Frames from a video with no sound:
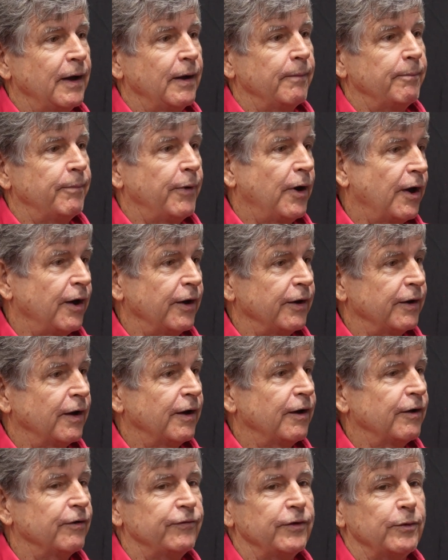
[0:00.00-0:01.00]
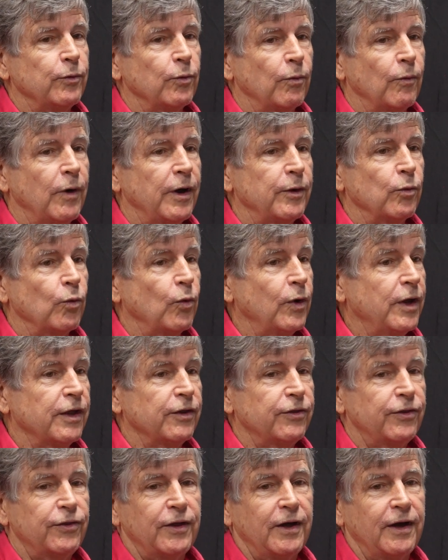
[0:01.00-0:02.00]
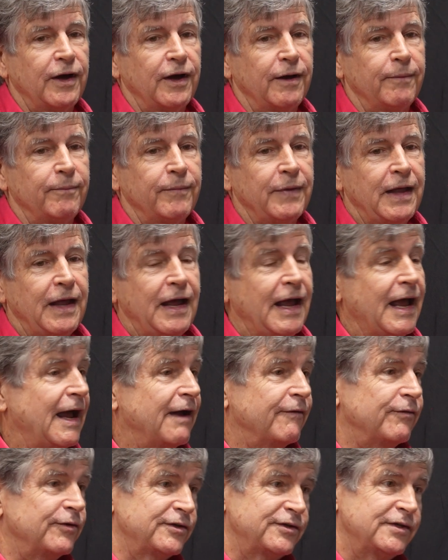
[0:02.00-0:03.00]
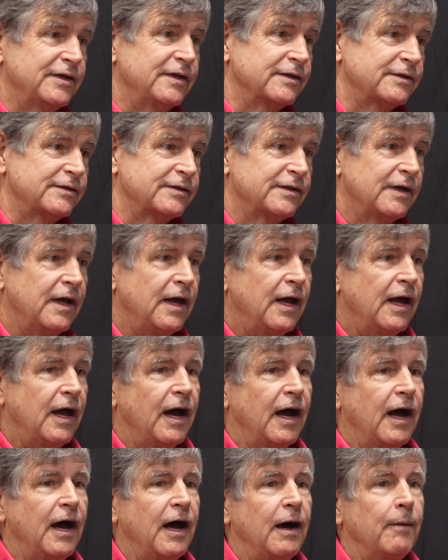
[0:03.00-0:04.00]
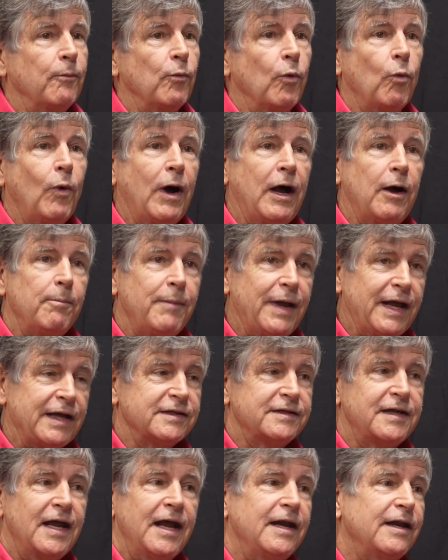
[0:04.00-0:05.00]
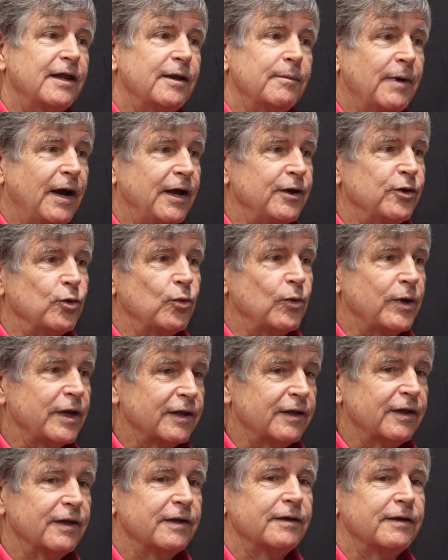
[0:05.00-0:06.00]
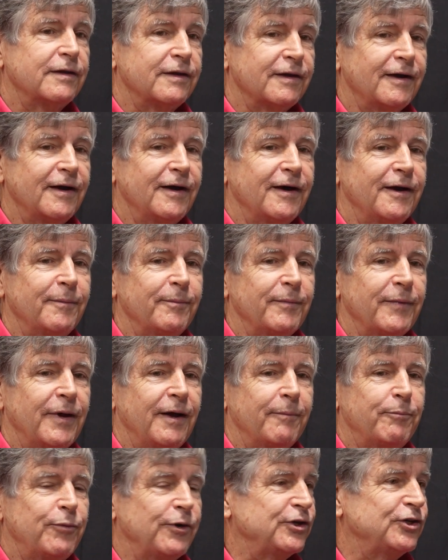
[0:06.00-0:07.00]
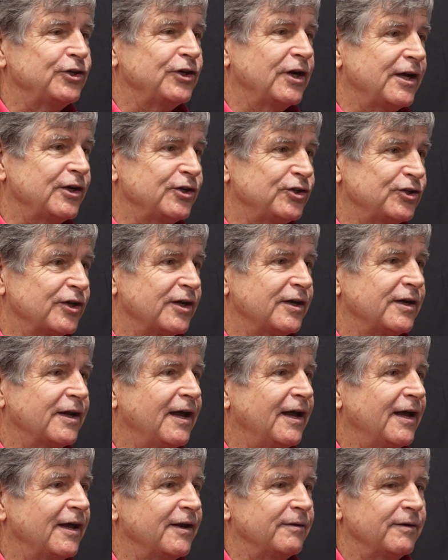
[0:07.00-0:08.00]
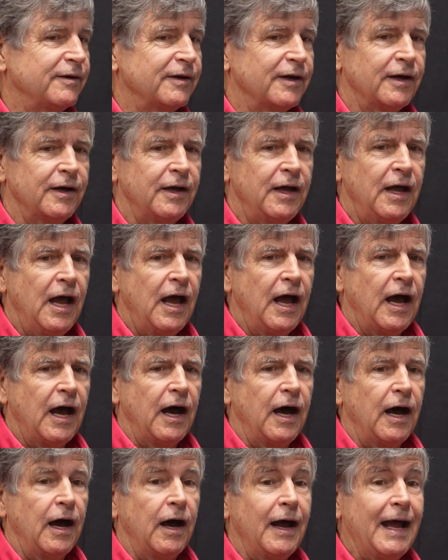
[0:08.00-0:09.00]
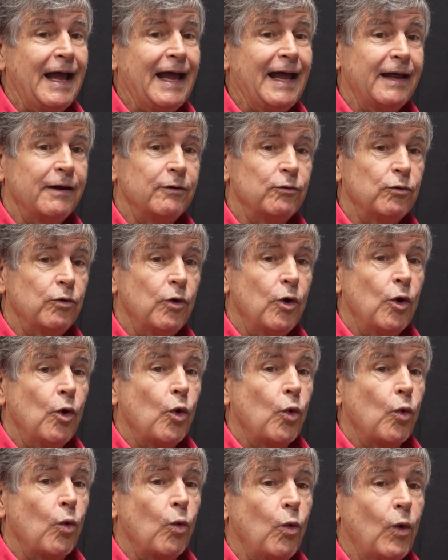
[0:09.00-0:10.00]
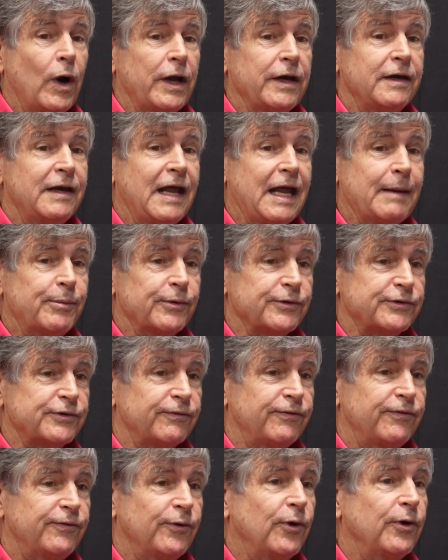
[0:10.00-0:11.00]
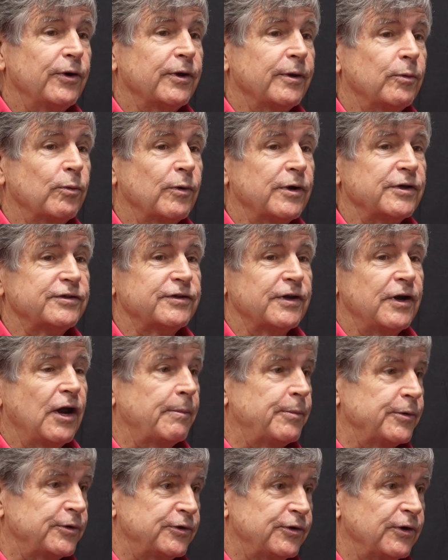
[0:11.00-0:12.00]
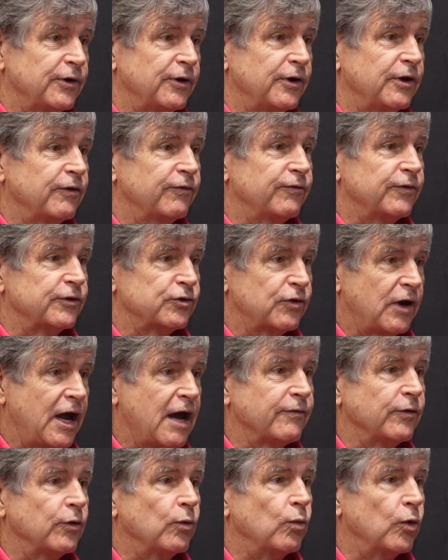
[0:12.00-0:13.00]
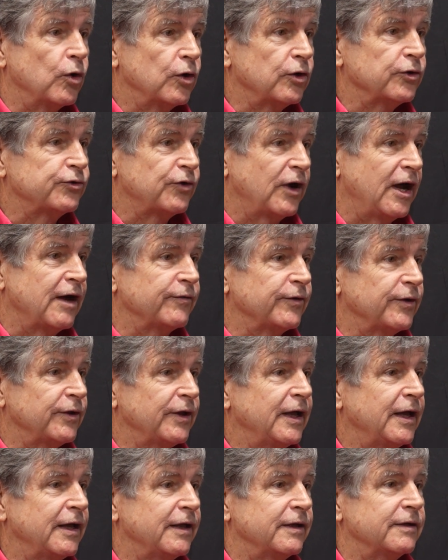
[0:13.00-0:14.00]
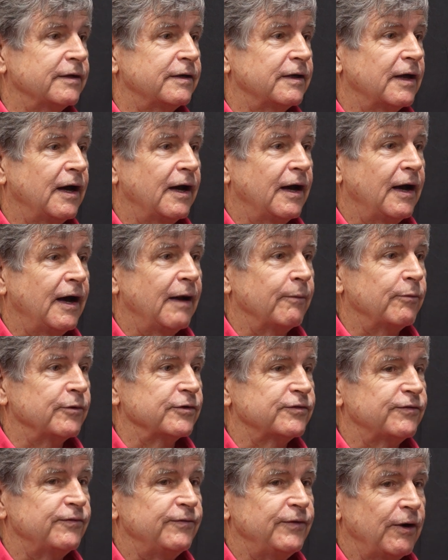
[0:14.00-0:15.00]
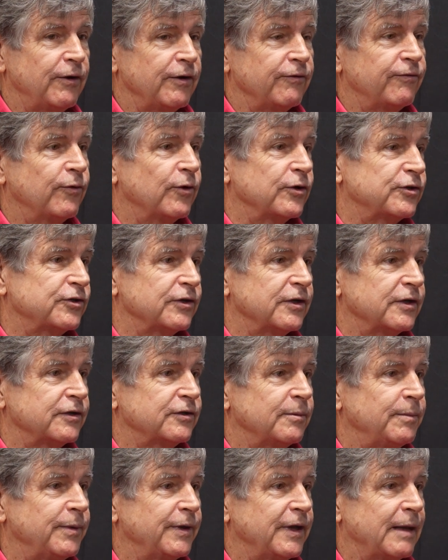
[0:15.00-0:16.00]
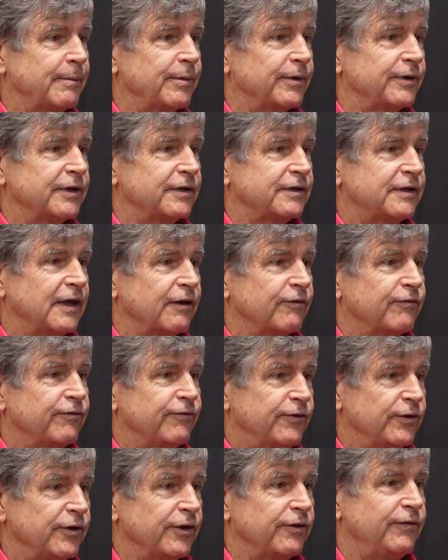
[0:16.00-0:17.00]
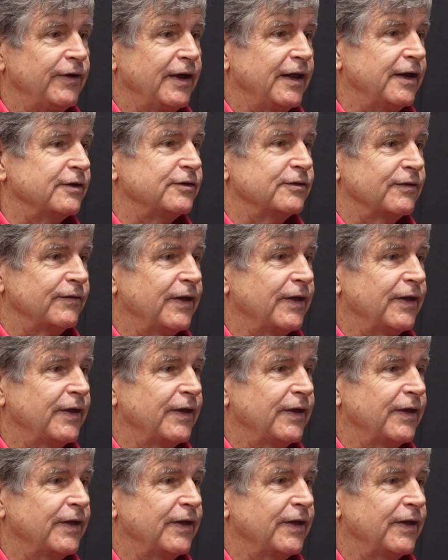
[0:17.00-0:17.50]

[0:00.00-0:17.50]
part of and one with ever since, while maintaining my New England appreciation. And what Naples afforded was an opportunity for travel, world travel. And I was very fortunate to be able to take full advantage of